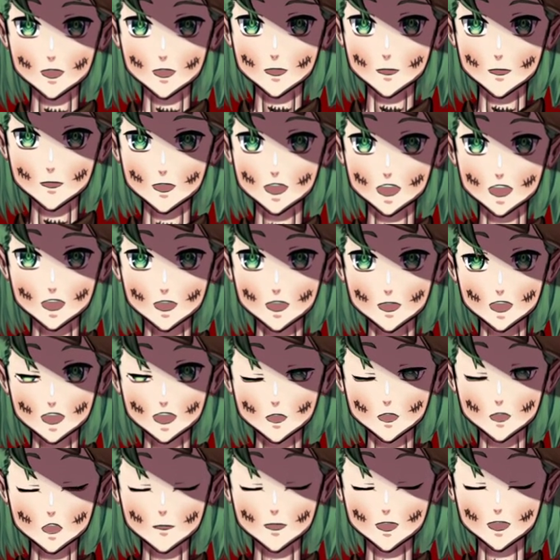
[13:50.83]
Like,
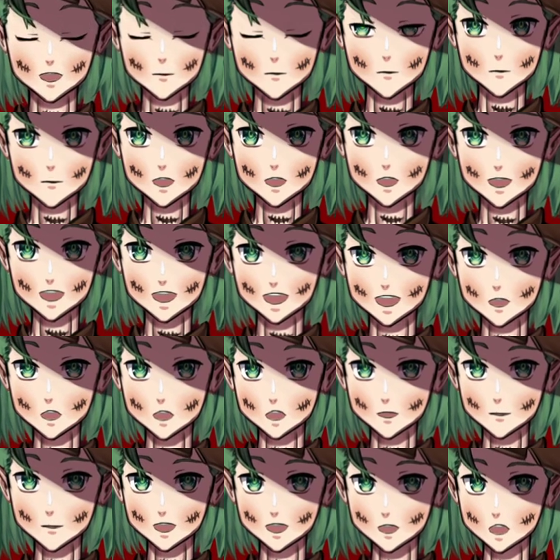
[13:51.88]
that's fucking cool.
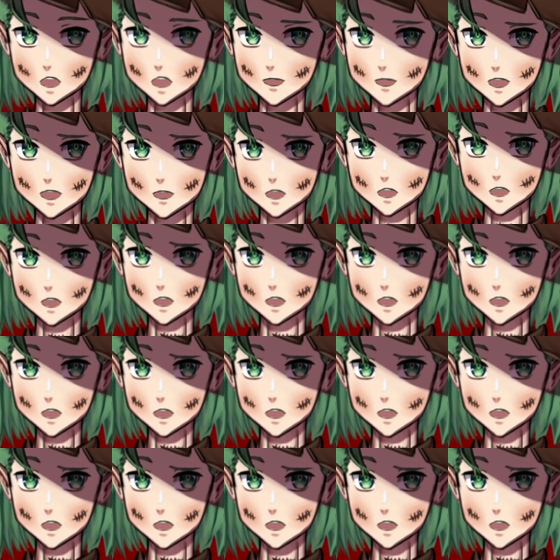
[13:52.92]
It's genius.